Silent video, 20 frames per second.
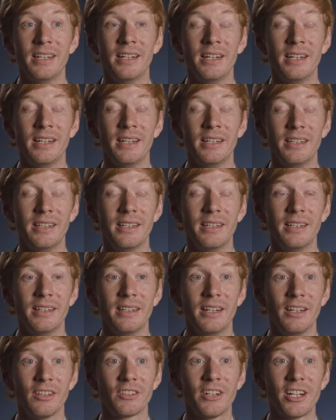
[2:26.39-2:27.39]

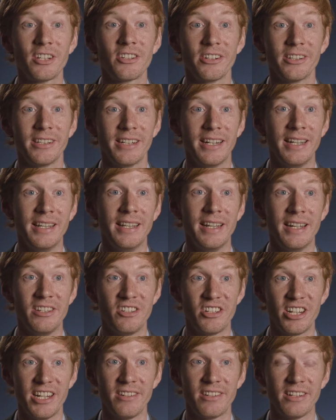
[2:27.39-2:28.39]
a structure and then
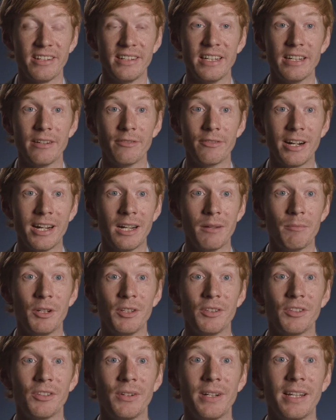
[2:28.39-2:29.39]
changing the
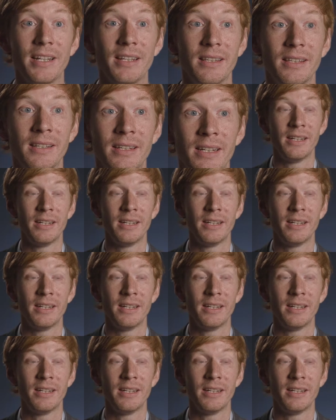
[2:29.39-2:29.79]
environment so that